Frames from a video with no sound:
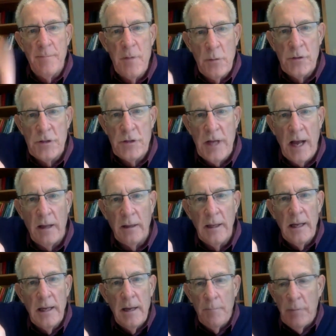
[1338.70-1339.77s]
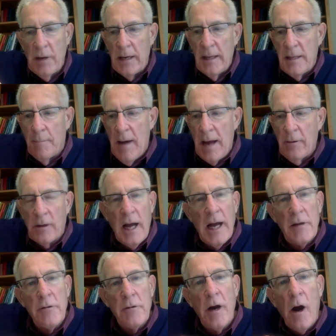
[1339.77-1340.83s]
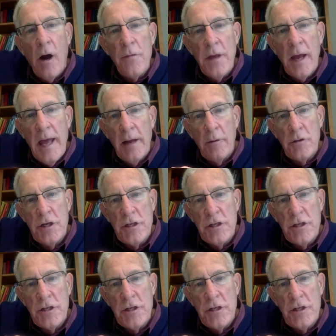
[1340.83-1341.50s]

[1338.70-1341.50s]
immune cell, but the mitochondria are the energy